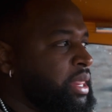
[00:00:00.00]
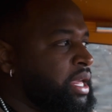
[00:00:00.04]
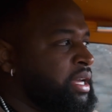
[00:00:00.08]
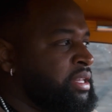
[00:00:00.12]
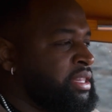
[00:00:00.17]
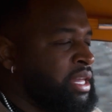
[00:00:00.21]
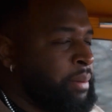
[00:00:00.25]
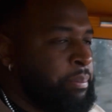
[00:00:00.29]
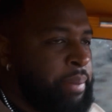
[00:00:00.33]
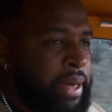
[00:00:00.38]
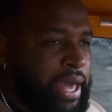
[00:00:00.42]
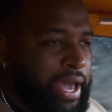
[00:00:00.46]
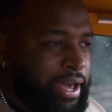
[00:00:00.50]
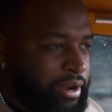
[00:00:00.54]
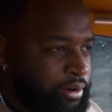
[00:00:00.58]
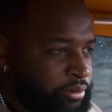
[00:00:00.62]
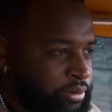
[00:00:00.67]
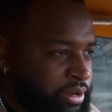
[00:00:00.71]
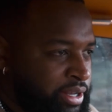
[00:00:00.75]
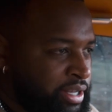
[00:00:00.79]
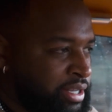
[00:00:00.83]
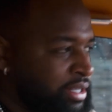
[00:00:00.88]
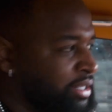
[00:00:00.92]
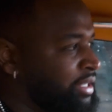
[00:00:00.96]
the
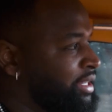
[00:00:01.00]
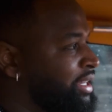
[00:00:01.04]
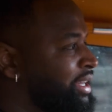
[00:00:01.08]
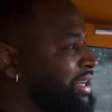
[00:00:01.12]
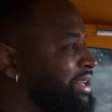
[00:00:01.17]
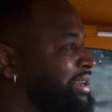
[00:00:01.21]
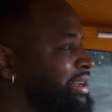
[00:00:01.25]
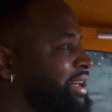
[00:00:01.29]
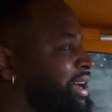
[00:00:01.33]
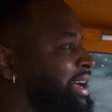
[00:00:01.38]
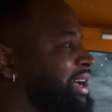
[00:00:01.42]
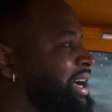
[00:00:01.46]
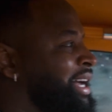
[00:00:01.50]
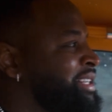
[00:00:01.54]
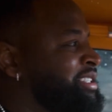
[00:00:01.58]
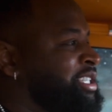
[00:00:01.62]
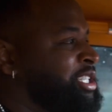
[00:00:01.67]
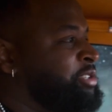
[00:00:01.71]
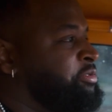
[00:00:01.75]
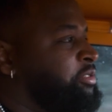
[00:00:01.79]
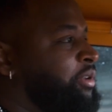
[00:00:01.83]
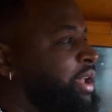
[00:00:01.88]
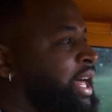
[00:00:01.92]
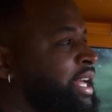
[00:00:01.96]
patterning. Like I
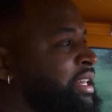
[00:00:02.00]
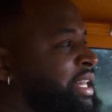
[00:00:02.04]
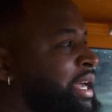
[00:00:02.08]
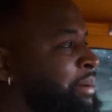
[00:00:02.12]
just feel like